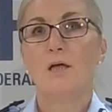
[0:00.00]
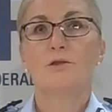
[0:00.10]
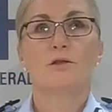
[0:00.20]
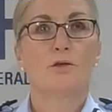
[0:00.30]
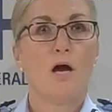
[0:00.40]

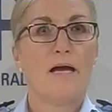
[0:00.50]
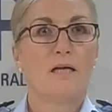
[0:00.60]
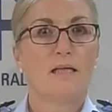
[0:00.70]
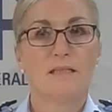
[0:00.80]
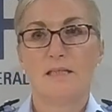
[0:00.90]
to try and
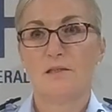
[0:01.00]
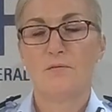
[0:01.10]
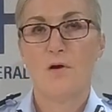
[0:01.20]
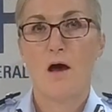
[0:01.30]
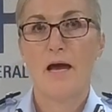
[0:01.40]

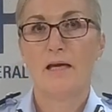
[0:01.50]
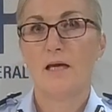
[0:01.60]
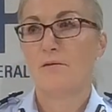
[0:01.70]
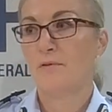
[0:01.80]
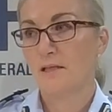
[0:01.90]
identify
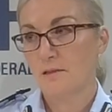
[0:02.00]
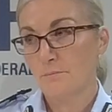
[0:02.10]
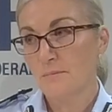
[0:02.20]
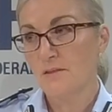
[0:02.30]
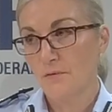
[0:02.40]

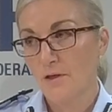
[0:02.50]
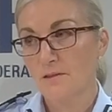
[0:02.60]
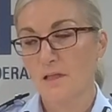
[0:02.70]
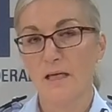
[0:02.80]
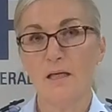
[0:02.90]
victims,
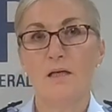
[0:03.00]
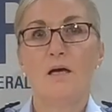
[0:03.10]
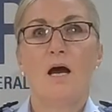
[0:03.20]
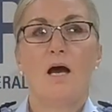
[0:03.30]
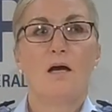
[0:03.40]
firstly,
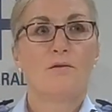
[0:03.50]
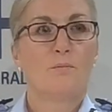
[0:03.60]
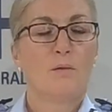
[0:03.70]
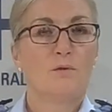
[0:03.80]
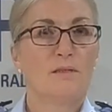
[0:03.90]
that
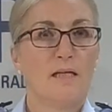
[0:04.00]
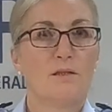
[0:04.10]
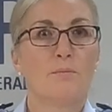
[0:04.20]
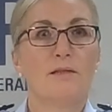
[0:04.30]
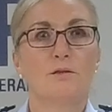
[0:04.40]
we would seek
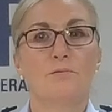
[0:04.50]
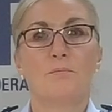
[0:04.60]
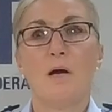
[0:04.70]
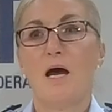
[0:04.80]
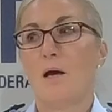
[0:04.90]
to rescue
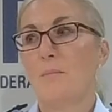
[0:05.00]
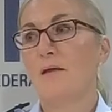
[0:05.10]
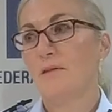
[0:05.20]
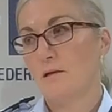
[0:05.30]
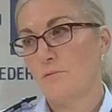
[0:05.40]
from harm,
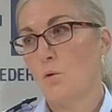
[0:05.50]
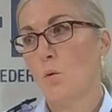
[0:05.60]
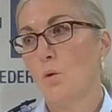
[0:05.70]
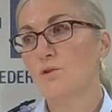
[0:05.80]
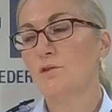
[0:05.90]
and then, of
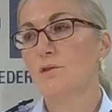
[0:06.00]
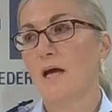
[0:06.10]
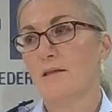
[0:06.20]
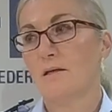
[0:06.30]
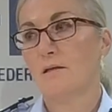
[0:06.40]
course,
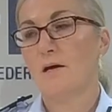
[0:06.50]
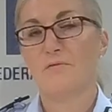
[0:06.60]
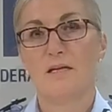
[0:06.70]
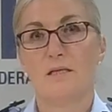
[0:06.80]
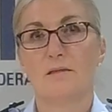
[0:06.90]
other
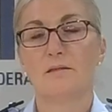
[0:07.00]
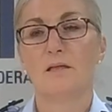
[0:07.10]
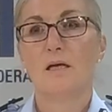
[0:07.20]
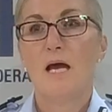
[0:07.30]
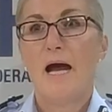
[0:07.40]
offenders.
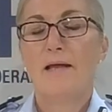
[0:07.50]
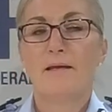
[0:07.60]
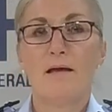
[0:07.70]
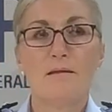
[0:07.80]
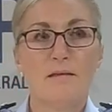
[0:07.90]
And
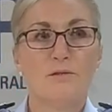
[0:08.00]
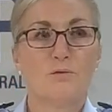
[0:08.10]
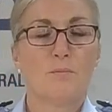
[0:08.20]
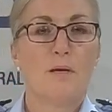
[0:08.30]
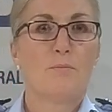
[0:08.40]
the other thing to
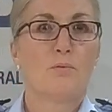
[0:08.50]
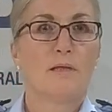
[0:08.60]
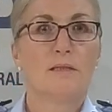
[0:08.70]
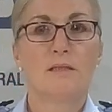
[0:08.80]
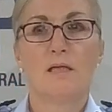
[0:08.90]
remember
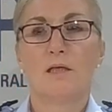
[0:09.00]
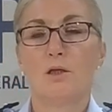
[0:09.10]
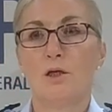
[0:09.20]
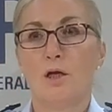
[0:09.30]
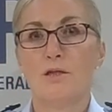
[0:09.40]
is
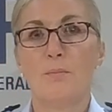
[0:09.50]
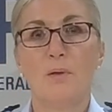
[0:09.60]
that, the